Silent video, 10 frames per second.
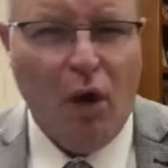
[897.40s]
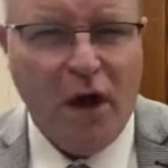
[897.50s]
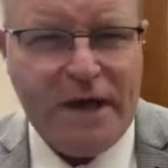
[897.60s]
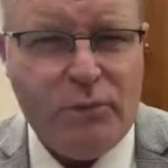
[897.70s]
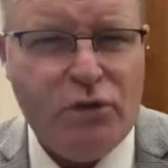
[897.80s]

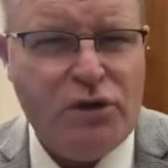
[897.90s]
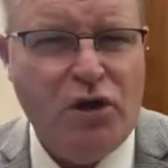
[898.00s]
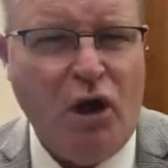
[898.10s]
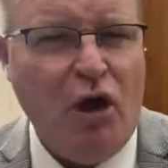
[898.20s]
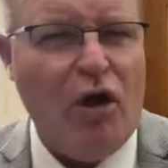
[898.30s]
Why
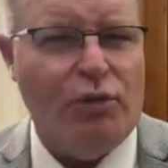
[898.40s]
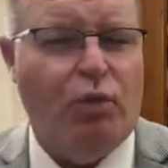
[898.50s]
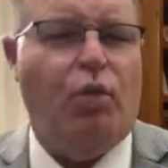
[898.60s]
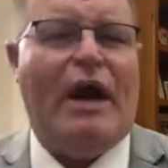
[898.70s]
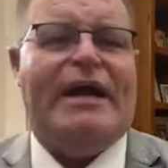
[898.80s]
would
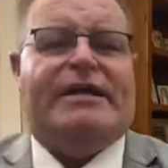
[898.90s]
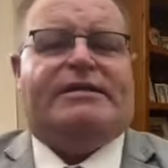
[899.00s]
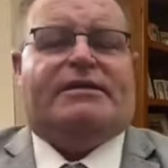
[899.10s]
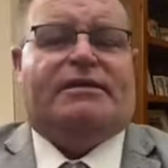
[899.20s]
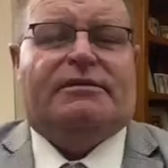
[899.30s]
God
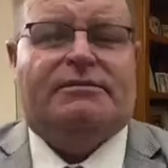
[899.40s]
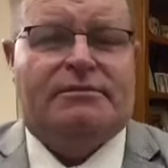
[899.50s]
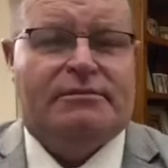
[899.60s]
wait